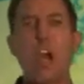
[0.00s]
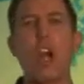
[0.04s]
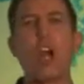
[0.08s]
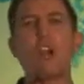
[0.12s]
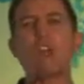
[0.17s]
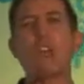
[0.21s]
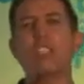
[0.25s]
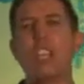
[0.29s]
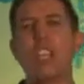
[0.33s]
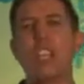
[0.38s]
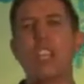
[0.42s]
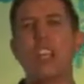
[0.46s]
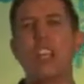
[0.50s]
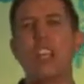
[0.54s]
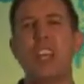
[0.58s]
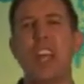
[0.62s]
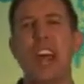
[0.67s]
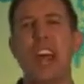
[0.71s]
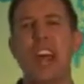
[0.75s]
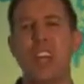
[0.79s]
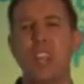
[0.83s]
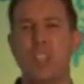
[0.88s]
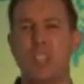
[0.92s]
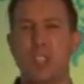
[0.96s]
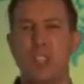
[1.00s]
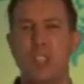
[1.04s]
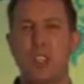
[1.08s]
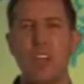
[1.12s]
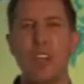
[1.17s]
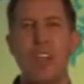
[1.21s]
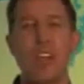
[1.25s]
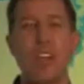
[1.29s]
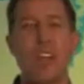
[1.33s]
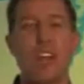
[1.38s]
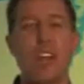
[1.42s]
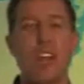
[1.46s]
are Gene Kaiser
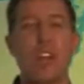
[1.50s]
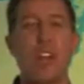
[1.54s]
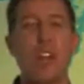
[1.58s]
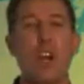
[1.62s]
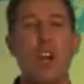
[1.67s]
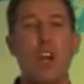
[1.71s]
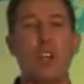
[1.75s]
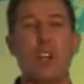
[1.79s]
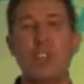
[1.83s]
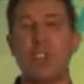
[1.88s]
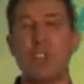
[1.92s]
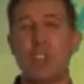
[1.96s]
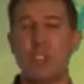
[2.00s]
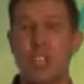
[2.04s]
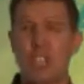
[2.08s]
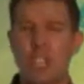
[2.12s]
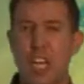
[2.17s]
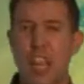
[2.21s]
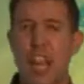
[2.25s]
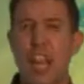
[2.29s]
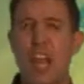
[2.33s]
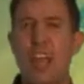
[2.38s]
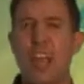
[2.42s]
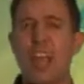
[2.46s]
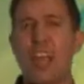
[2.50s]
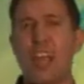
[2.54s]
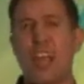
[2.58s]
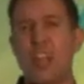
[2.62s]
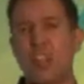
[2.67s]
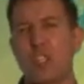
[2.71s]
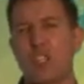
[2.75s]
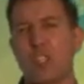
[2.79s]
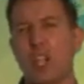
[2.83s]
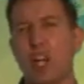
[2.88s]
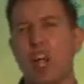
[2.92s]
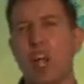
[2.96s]
and Doctors Jay
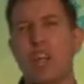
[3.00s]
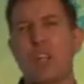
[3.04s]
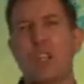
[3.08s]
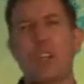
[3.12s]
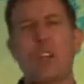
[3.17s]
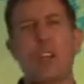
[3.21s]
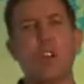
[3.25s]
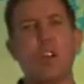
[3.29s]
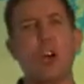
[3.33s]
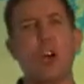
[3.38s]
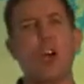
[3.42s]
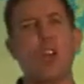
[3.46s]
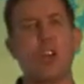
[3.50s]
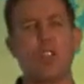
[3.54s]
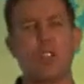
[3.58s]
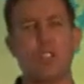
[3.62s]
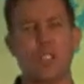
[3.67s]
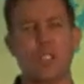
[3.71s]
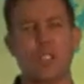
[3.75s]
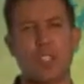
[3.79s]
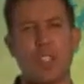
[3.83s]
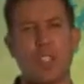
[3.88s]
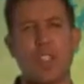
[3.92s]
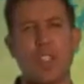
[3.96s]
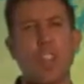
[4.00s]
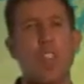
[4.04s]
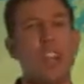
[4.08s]
and Jock Collins.